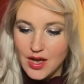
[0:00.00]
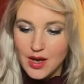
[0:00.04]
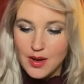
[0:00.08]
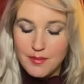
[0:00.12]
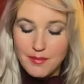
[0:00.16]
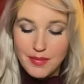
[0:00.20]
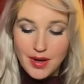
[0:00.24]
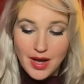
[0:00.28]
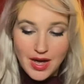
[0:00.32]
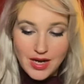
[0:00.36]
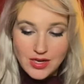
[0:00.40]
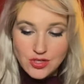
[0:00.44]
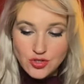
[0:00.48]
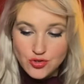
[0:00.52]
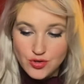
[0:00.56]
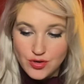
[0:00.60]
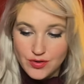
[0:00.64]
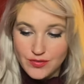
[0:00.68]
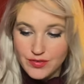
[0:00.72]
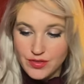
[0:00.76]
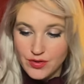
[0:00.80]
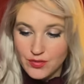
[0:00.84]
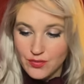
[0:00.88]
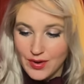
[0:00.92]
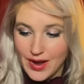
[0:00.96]
Pa
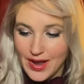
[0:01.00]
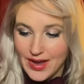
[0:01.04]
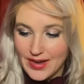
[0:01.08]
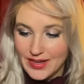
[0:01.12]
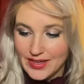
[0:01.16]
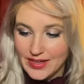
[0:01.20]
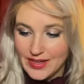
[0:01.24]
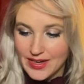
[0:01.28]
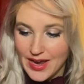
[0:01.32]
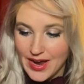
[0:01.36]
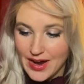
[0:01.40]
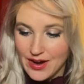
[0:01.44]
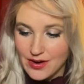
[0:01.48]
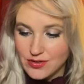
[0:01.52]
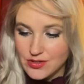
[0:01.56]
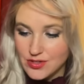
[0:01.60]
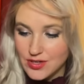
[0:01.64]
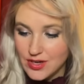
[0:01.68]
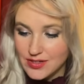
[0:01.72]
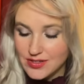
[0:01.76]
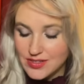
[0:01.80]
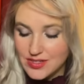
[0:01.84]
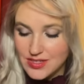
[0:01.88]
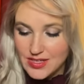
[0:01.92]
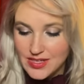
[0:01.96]
drove the wagon out
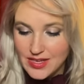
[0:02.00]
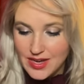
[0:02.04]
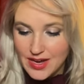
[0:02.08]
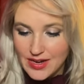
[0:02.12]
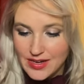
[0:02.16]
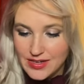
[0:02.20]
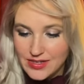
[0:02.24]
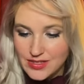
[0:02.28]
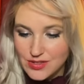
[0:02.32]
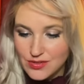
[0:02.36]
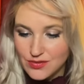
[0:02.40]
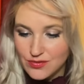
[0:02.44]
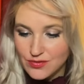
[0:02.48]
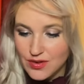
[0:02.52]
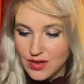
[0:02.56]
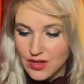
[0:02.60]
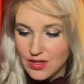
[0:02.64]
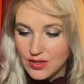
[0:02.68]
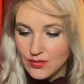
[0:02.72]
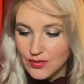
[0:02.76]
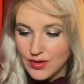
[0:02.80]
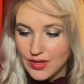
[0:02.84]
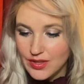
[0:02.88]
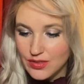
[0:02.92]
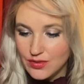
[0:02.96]
onto the ice
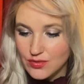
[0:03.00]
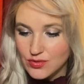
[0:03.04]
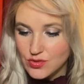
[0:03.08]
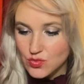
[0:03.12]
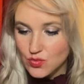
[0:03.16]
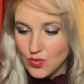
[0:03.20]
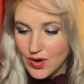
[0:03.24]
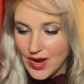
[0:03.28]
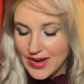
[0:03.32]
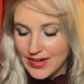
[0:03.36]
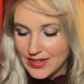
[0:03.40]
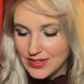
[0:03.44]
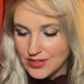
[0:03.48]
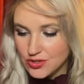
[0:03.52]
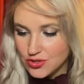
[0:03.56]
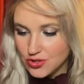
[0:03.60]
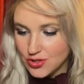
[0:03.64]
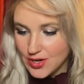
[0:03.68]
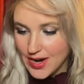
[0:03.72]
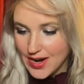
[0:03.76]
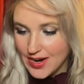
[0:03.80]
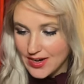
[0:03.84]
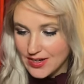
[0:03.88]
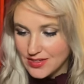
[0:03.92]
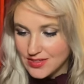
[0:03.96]
following those wagon
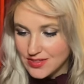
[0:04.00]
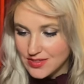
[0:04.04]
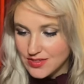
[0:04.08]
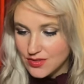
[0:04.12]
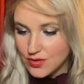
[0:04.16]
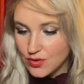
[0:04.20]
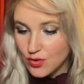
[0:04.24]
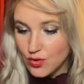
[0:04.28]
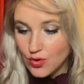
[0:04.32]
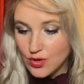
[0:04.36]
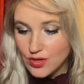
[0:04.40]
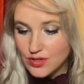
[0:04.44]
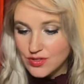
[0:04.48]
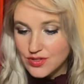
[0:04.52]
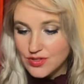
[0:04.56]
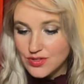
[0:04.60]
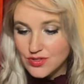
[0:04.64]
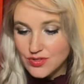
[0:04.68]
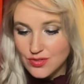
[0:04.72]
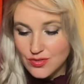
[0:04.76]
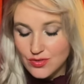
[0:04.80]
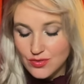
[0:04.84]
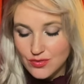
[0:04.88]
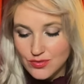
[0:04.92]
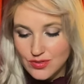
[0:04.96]
tracks. The
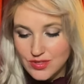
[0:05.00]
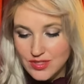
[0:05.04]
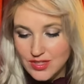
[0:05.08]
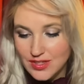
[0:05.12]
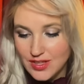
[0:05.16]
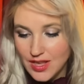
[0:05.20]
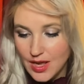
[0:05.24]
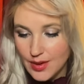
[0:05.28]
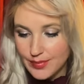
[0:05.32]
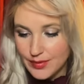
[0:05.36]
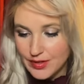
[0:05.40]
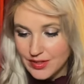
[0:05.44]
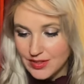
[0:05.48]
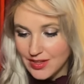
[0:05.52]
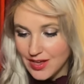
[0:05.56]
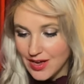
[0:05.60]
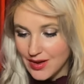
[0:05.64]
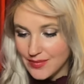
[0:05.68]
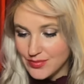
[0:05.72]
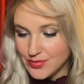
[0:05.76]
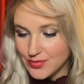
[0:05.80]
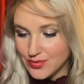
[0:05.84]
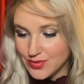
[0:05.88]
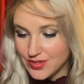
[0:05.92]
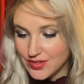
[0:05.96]
horse's hooves
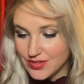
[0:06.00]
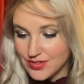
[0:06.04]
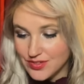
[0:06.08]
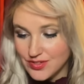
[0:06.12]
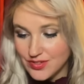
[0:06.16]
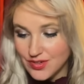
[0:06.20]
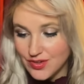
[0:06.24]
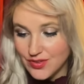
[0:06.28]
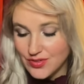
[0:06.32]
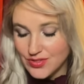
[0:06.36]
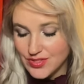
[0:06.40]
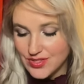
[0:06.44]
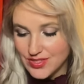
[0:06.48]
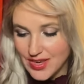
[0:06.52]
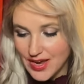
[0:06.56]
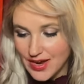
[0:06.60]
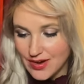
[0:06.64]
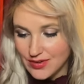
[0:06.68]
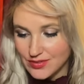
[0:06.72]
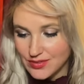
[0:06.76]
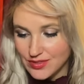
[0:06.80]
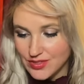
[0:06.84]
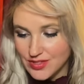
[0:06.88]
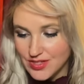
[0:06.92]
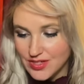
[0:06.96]
clop-clopped with a dull
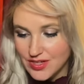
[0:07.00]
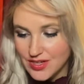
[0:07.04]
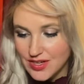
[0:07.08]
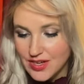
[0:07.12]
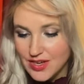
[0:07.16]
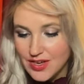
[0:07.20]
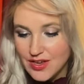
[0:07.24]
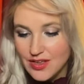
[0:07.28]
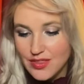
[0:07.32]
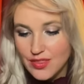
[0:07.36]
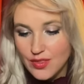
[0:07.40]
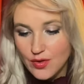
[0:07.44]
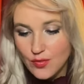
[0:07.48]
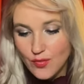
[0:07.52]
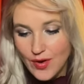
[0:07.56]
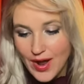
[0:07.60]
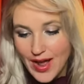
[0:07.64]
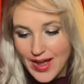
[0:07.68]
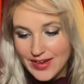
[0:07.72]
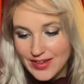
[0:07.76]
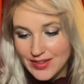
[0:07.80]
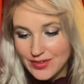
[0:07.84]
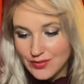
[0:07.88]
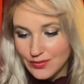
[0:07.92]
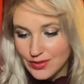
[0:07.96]
sound. The
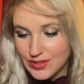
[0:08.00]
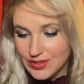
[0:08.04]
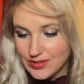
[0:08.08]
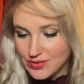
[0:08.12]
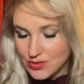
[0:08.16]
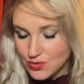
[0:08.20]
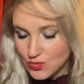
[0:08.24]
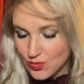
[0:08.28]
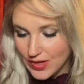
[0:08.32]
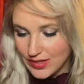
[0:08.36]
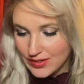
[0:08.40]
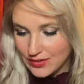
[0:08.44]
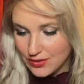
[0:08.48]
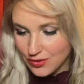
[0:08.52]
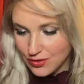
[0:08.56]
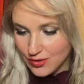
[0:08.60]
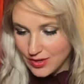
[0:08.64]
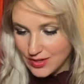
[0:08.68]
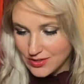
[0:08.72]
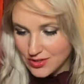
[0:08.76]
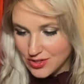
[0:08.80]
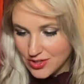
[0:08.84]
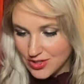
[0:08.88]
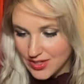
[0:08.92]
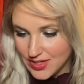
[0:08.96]
wagon wheels went
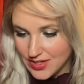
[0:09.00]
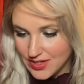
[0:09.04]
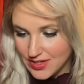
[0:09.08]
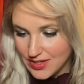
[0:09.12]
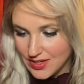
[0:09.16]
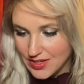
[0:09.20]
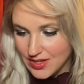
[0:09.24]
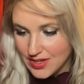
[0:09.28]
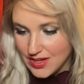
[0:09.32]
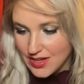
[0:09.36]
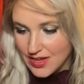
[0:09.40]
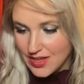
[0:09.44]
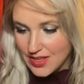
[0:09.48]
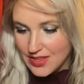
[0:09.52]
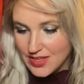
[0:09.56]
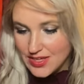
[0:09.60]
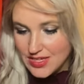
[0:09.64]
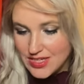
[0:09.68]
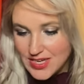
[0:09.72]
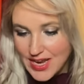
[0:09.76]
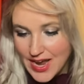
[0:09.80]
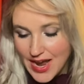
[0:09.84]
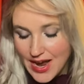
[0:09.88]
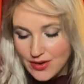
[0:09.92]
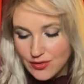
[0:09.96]
crunching. The
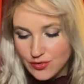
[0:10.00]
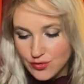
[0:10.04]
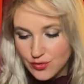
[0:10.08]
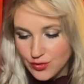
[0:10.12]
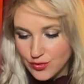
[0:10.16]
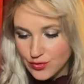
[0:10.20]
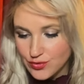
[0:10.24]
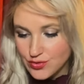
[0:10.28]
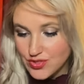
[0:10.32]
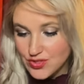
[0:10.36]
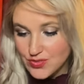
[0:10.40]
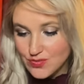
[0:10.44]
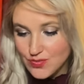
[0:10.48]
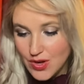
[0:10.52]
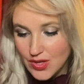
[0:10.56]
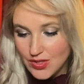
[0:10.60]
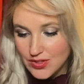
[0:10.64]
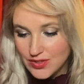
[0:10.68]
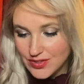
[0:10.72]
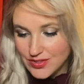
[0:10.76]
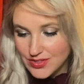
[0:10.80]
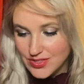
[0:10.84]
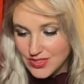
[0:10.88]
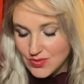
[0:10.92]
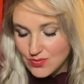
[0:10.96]
town grew smaller
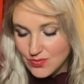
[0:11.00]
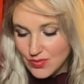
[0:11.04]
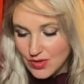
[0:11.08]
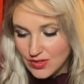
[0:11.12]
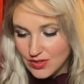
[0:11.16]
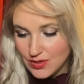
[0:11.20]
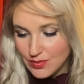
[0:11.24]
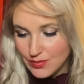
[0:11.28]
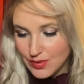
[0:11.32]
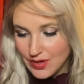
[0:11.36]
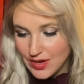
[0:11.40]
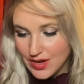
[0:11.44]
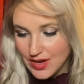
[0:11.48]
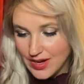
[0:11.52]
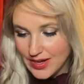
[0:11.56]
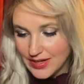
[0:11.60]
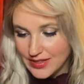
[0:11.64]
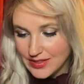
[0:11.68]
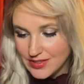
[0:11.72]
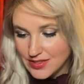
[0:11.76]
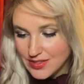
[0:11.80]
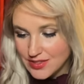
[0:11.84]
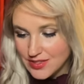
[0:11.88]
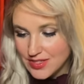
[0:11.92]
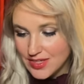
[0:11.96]
and smaller
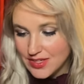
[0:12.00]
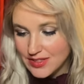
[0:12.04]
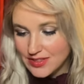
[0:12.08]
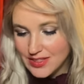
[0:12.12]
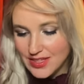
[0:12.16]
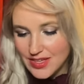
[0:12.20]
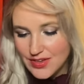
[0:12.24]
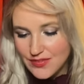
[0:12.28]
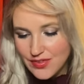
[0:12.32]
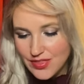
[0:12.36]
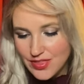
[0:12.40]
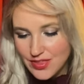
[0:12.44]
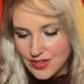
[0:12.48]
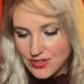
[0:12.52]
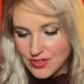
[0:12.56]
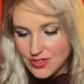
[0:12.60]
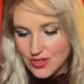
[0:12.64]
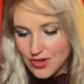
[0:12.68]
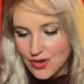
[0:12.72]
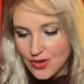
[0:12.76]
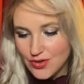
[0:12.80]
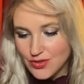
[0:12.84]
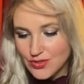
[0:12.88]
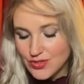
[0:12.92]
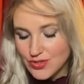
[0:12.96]
behind, till even the
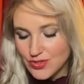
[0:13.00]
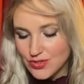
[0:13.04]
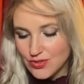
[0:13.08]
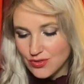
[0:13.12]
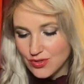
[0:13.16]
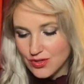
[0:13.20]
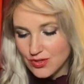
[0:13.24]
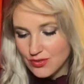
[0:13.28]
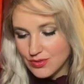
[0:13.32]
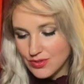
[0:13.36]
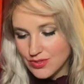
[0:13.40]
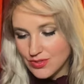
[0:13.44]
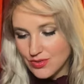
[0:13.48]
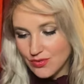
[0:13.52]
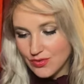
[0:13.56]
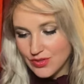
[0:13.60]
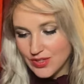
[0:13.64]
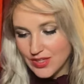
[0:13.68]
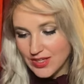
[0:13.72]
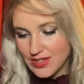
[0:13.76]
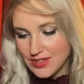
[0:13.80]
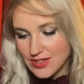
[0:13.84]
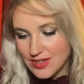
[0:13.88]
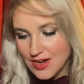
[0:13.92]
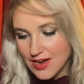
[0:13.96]
tall store was only
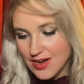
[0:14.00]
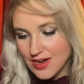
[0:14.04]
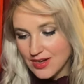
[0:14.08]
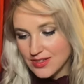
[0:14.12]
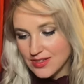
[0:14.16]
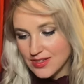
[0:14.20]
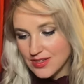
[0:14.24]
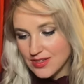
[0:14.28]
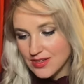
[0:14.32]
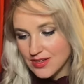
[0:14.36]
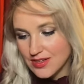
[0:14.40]
a dot.